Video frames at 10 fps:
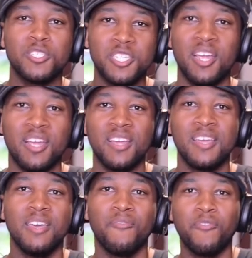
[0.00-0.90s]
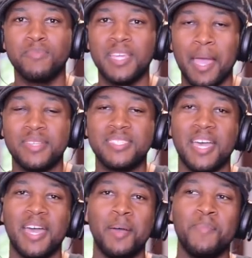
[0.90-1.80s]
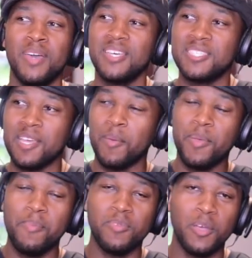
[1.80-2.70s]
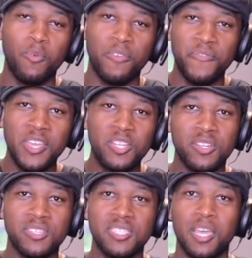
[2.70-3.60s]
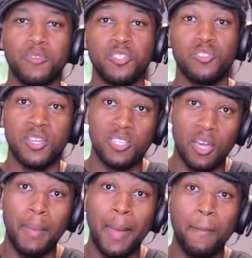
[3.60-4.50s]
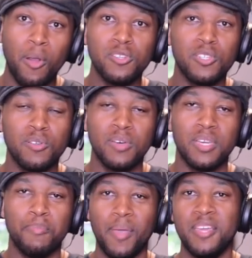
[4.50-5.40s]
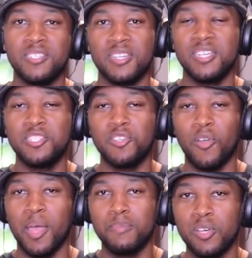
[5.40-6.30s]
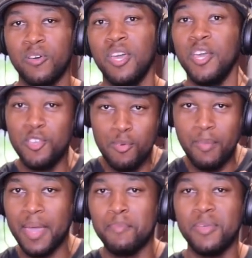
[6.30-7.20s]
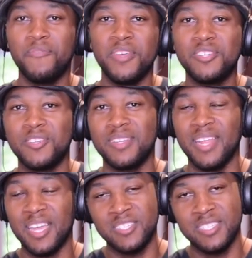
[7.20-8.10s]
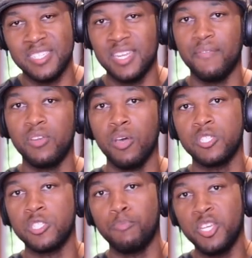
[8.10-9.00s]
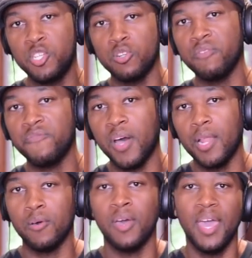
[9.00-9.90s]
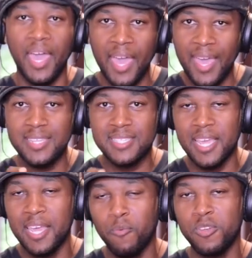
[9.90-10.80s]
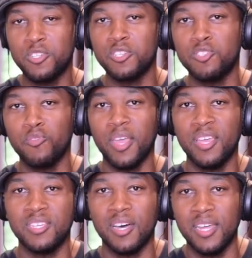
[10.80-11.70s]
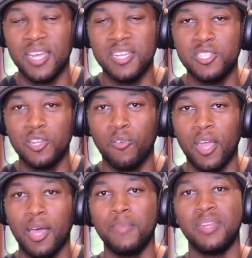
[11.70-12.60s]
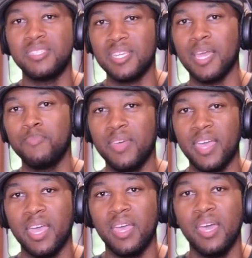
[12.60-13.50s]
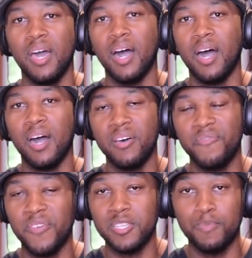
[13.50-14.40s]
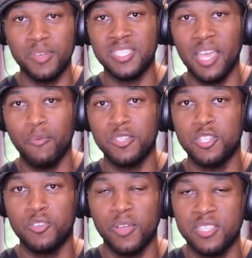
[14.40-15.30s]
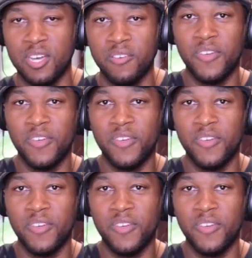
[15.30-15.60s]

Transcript: share from time to time some of the people that we're featuring on Say It With Your Strings on my personal page on Instagram. So you might be featured next. You just never know. Just be sure to follow at Say It With Your Strings on Instagram, and the same thing on Facebook, Say It With Your Strings on